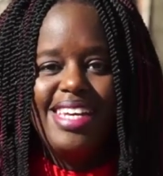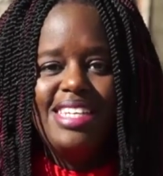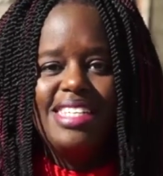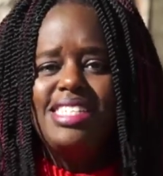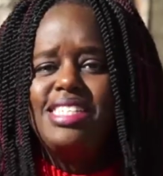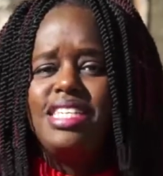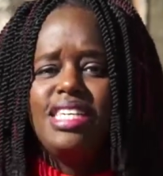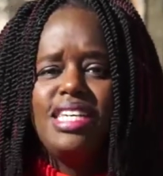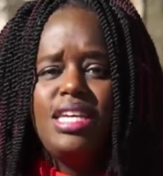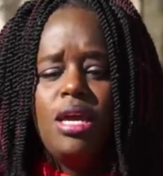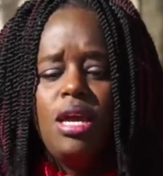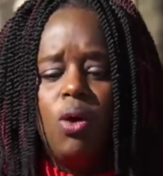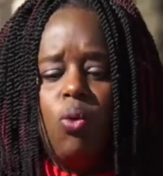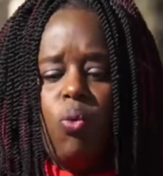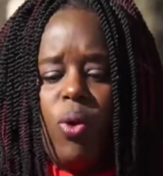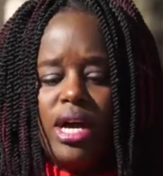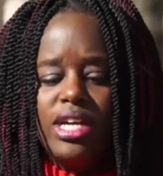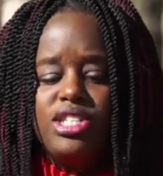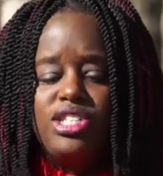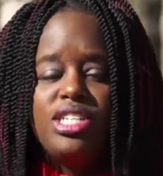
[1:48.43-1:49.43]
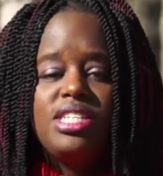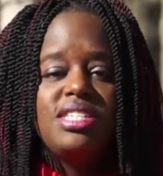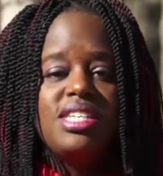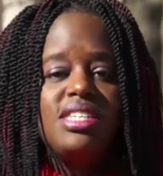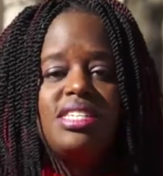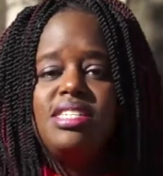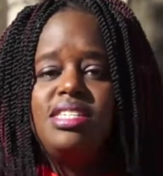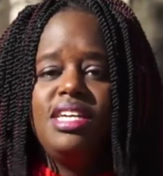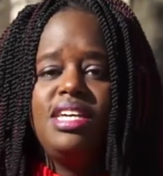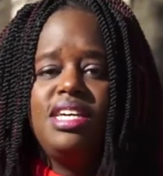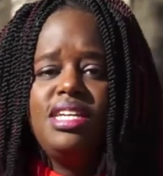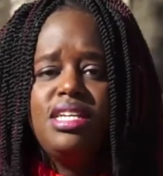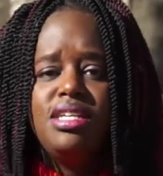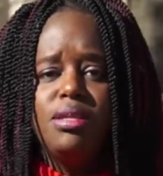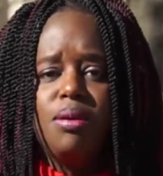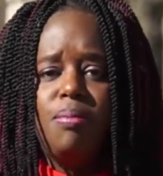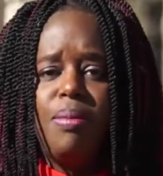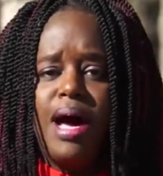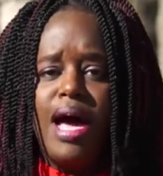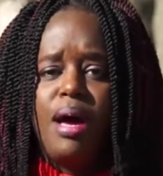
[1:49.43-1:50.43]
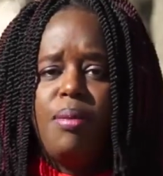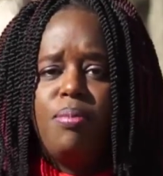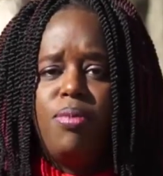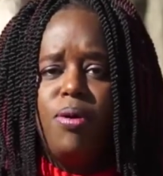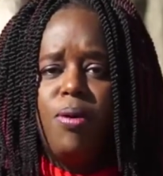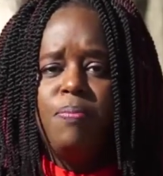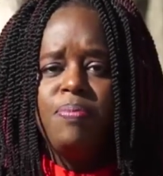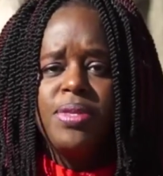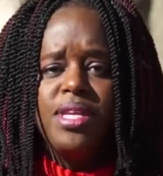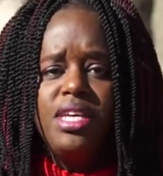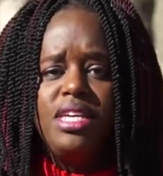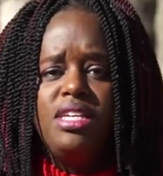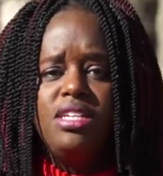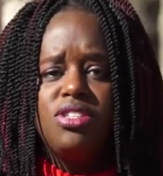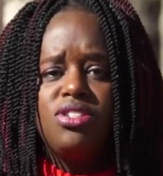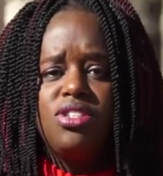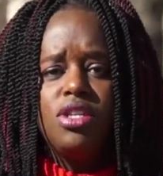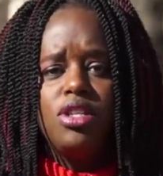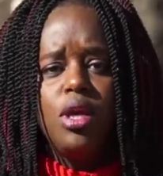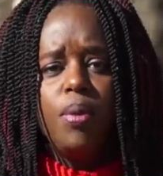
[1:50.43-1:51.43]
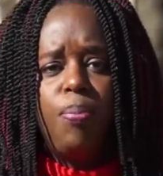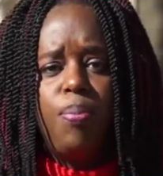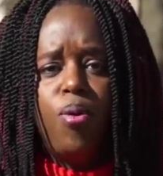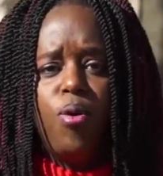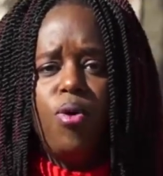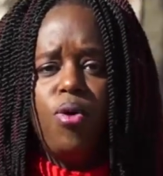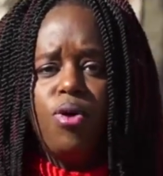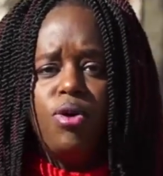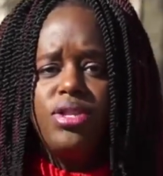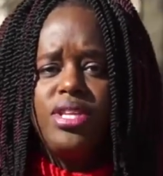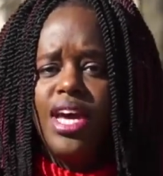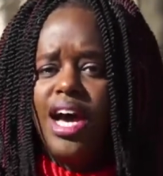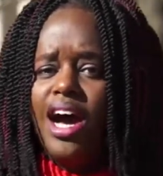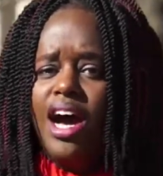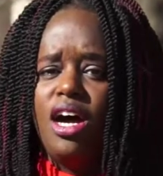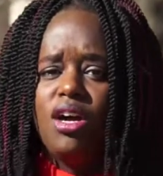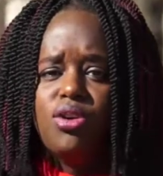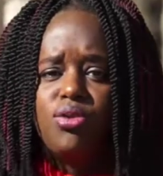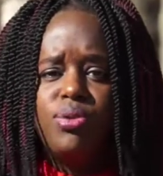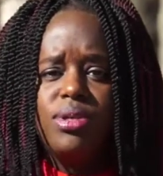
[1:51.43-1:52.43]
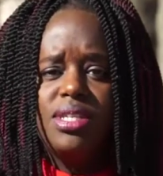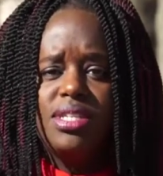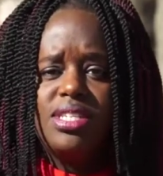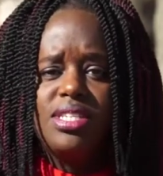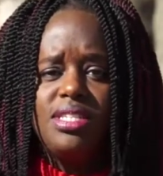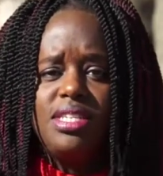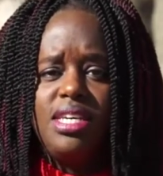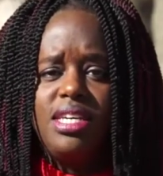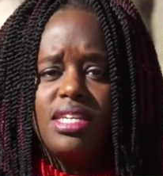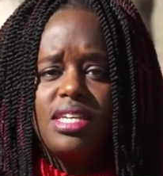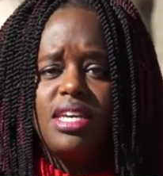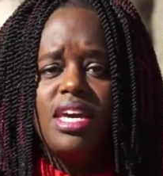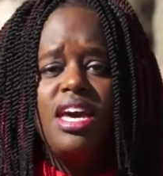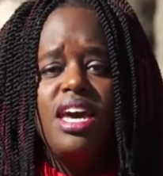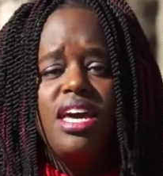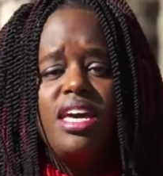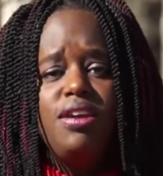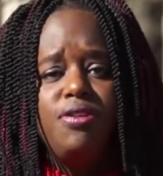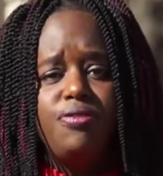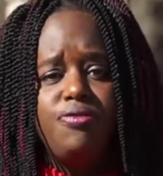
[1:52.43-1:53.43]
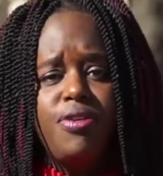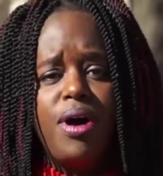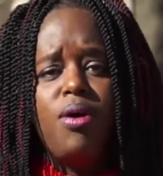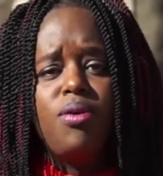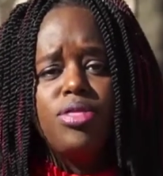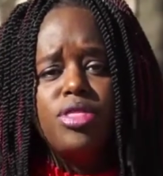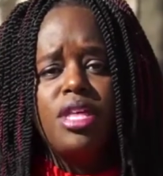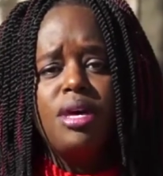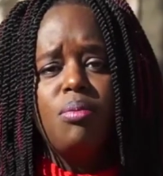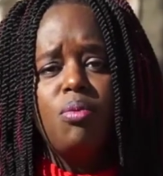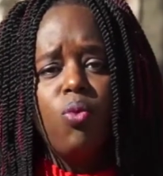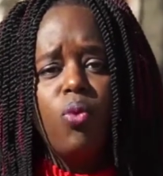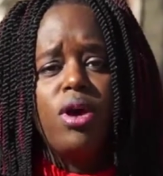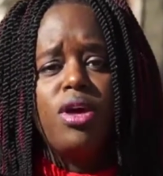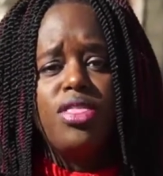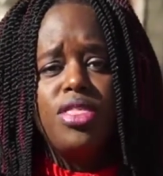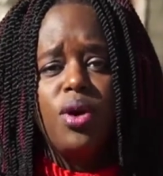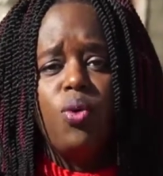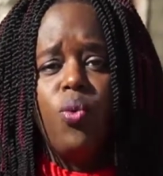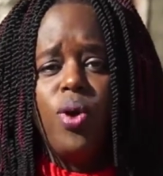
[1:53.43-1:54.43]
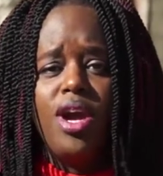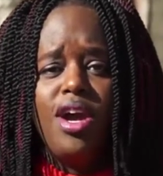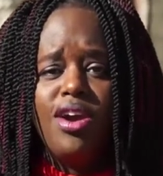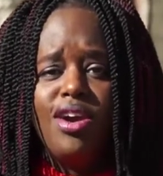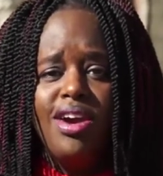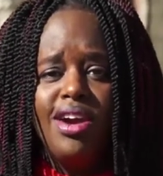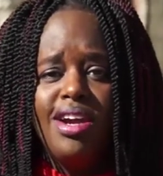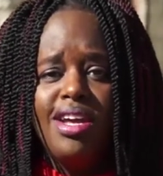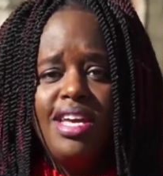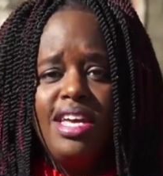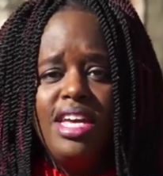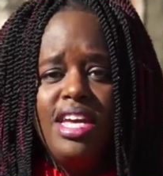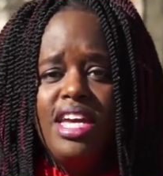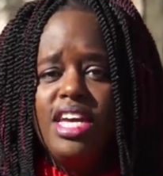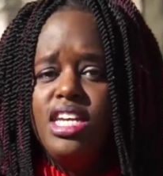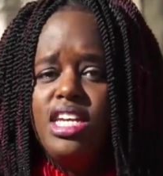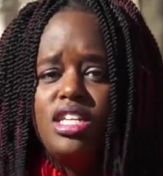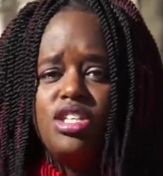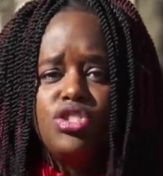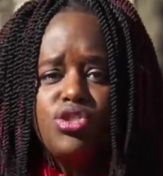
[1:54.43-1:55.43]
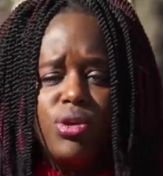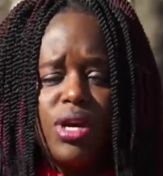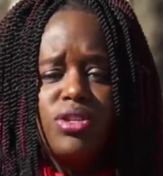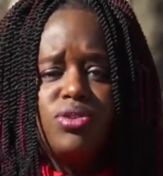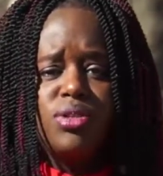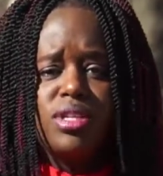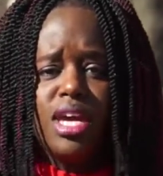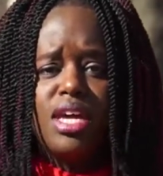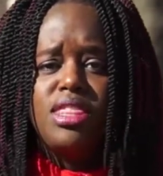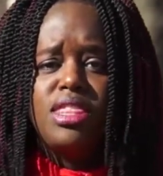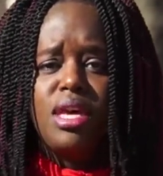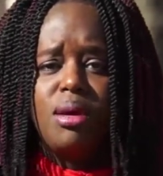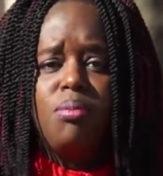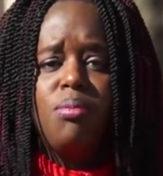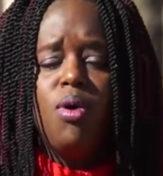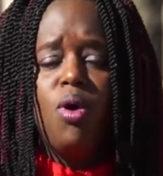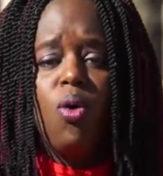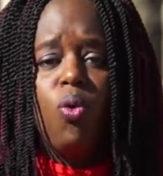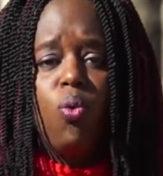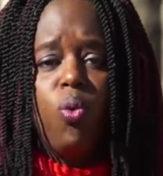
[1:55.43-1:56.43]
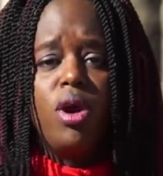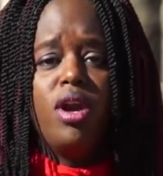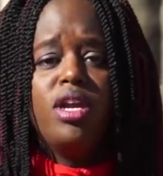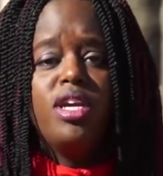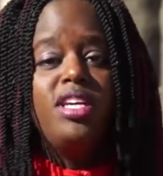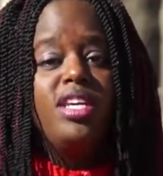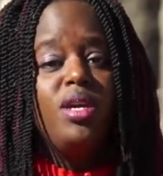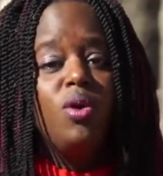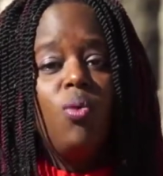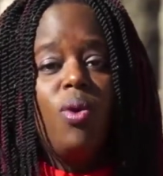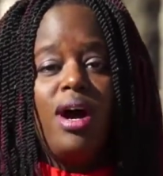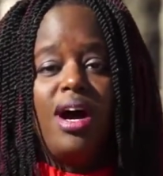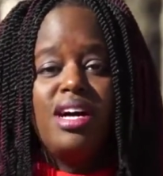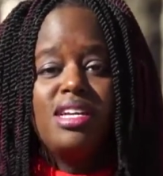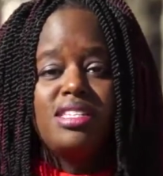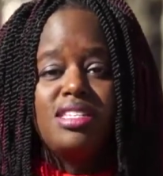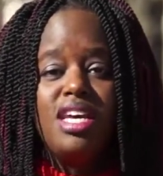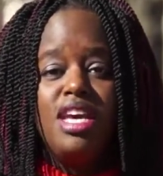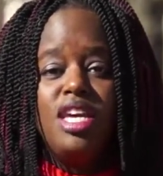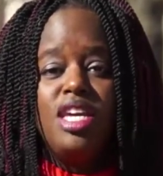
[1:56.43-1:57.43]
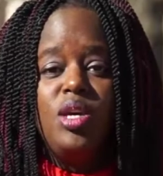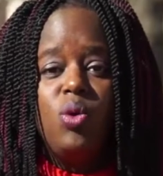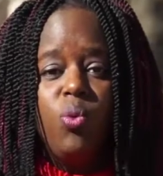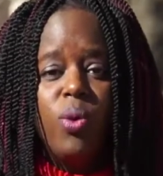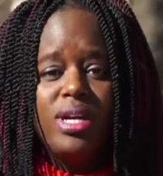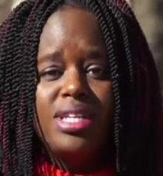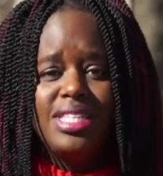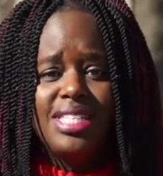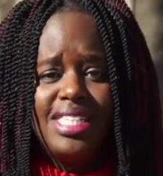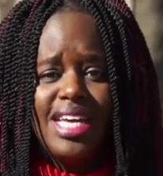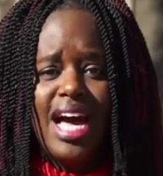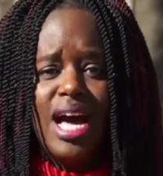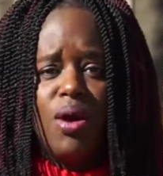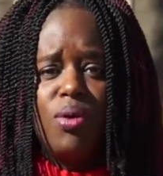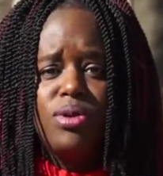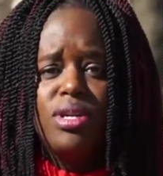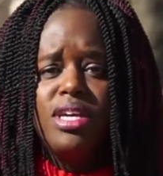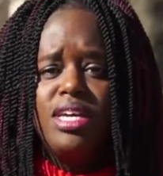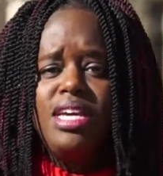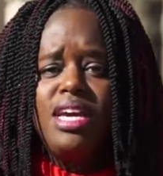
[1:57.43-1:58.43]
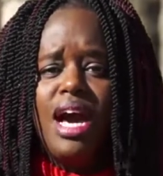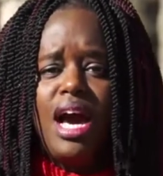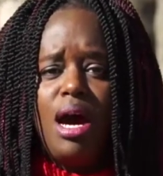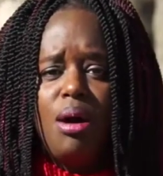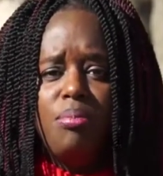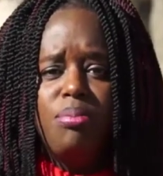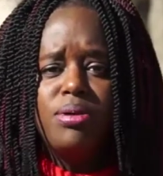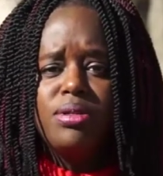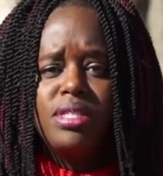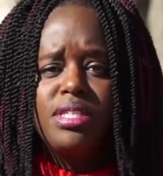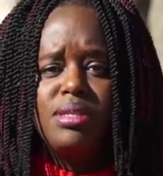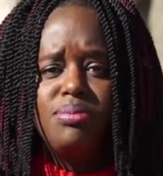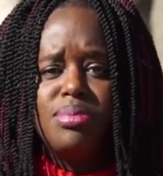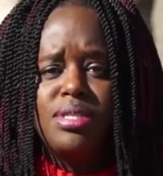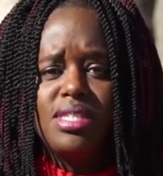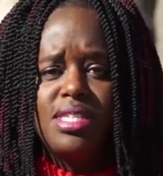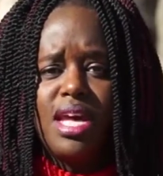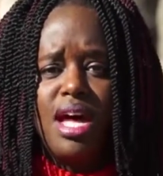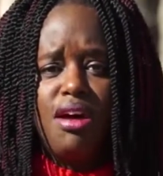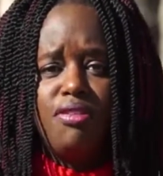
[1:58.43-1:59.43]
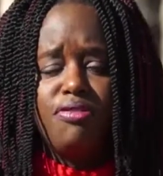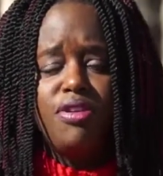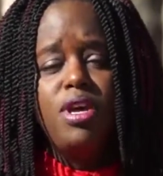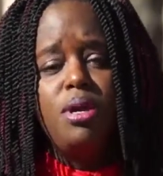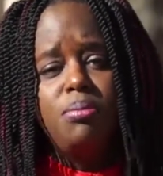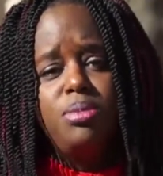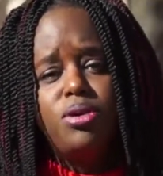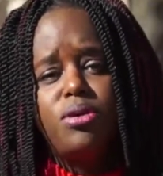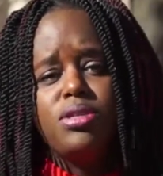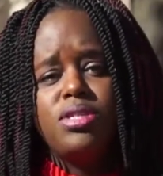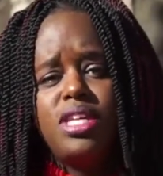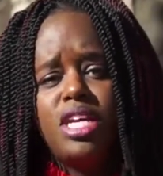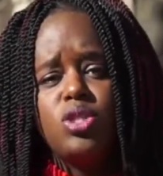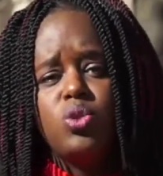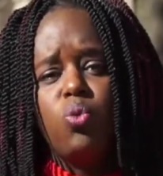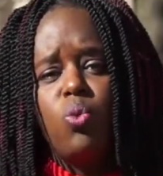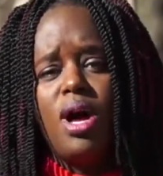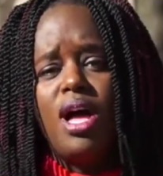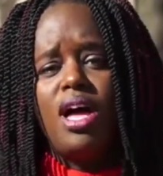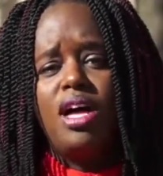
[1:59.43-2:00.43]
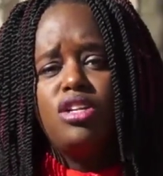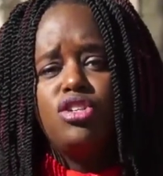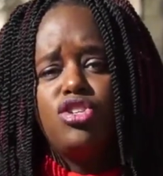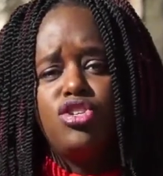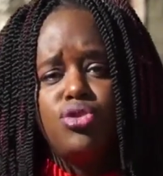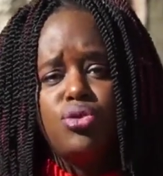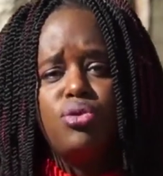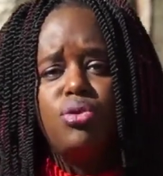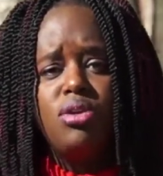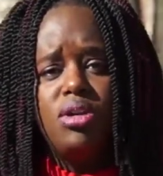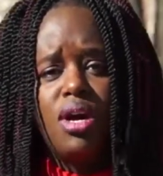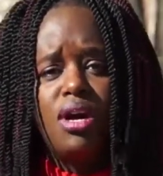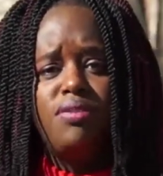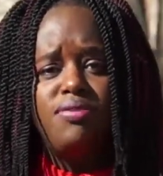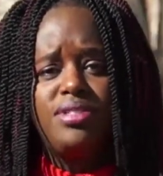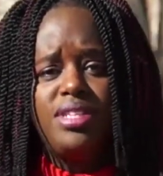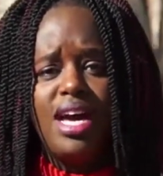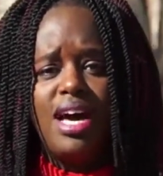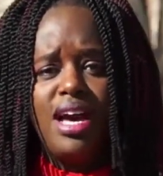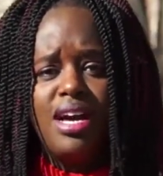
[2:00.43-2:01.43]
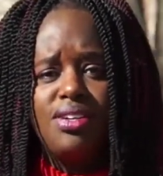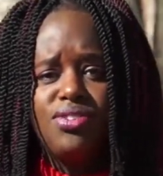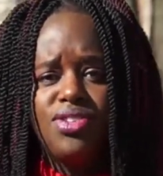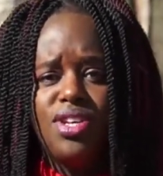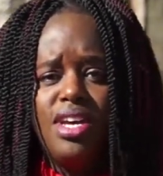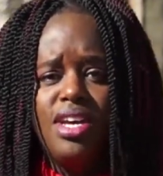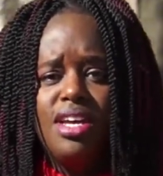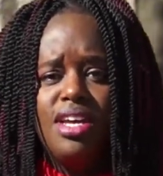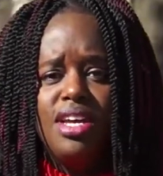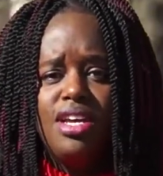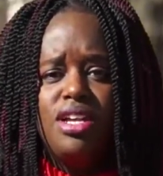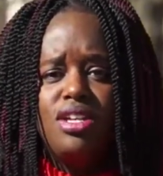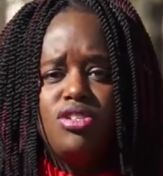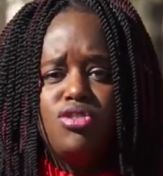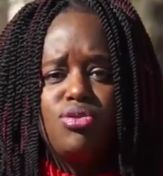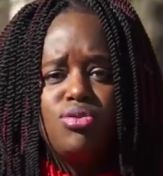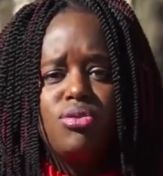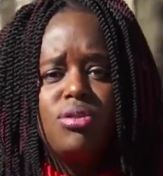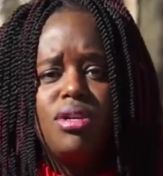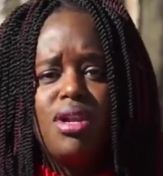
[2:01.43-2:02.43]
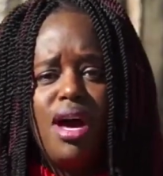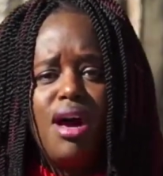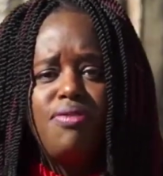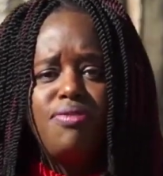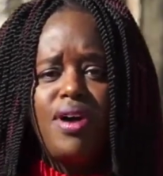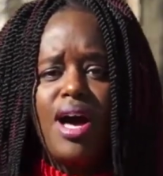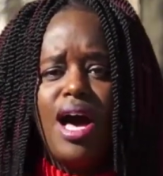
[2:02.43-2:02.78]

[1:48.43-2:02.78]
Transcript: See, what Jesus did in the Bible is the poor, the hungry, the sick, he found them where they were. He didn't try to get them where he was. He went down, he humbled himself, because that's what true love does. True love